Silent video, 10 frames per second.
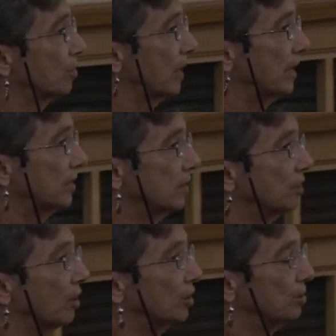planned
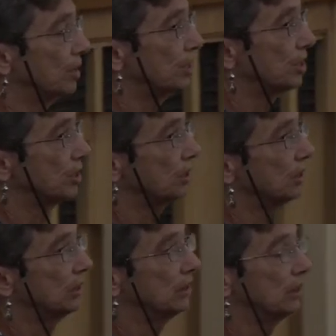inauguration,
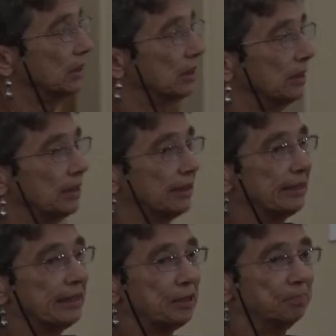
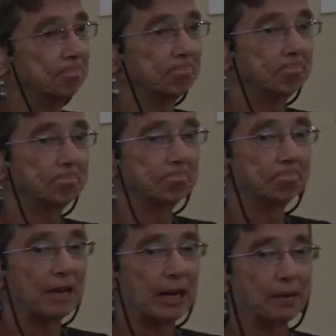um,
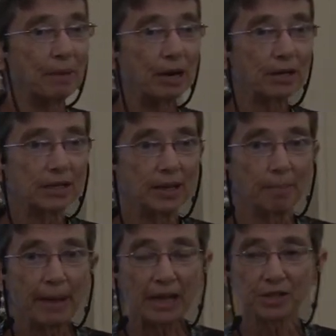American
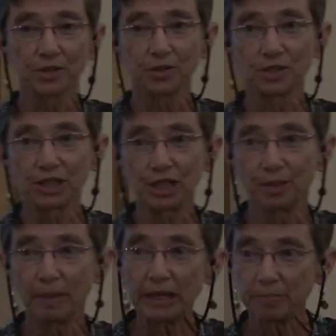ambassadors in
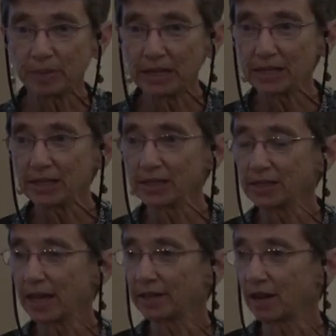many places
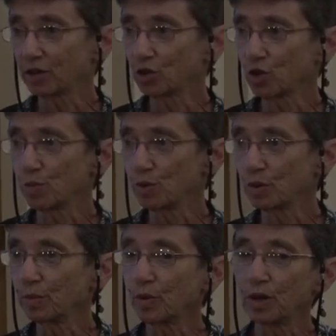that October
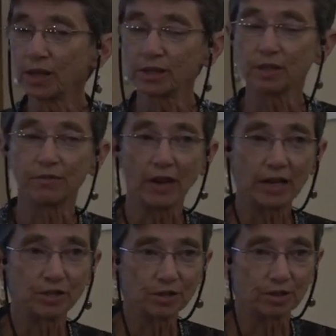were more or less
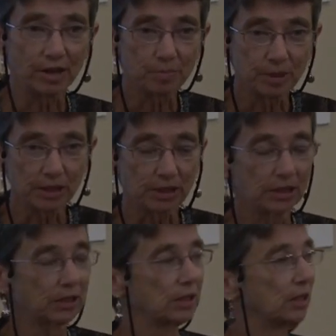confined to their
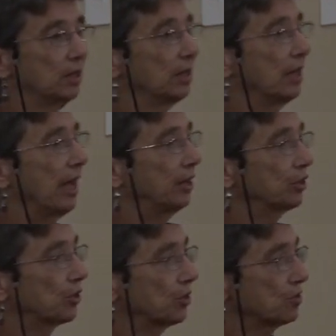embassies. And
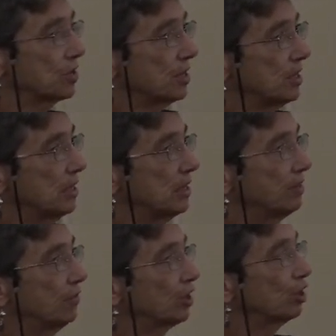certainly,
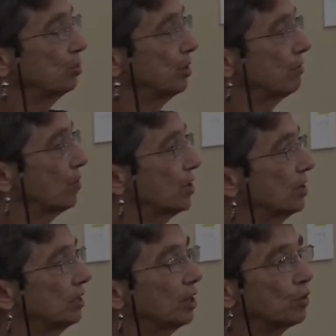if it could be
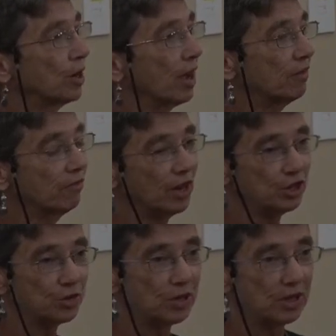avoided, they were not
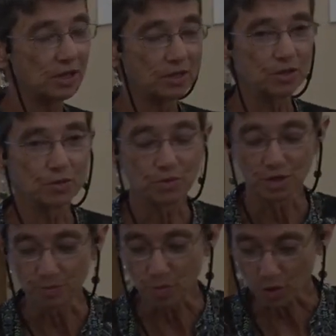venturing into
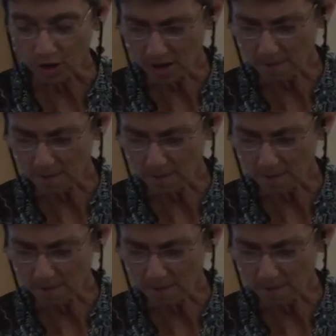the more